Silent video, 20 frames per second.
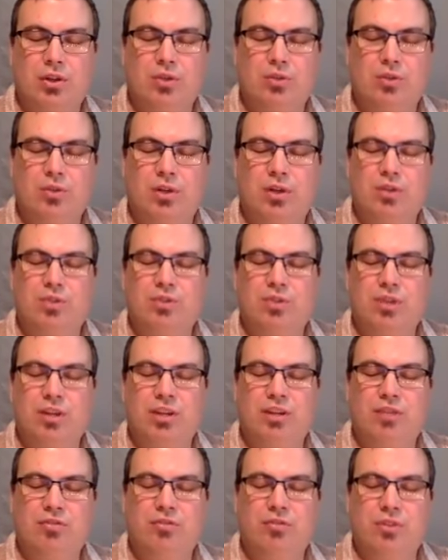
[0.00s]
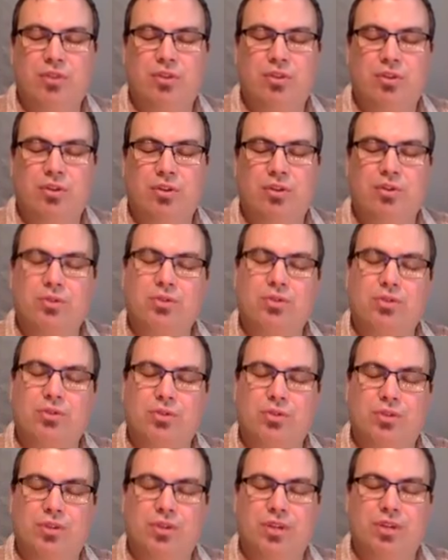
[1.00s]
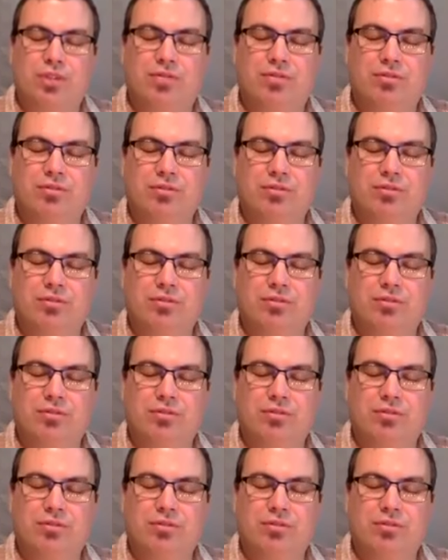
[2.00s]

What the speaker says: We grieve with those who grieve.